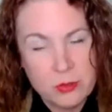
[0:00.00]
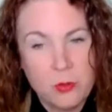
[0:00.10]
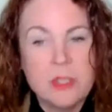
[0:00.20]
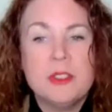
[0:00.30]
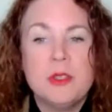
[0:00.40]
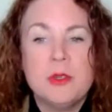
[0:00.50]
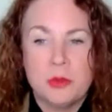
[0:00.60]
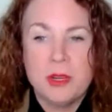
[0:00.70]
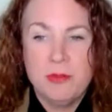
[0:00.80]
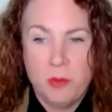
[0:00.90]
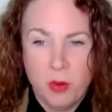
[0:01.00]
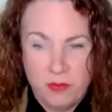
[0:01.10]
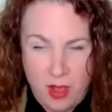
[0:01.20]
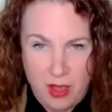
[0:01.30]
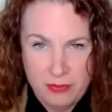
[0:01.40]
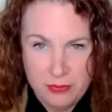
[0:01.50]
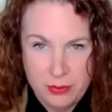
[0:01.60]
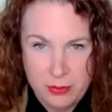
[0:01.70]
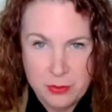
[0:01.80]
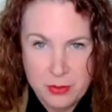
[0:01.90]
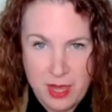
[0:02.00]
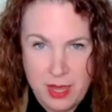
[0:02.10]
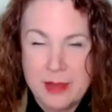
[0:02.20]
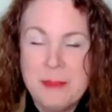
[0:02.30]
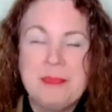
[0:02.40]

1, 2, 3, 4, 5. Okay.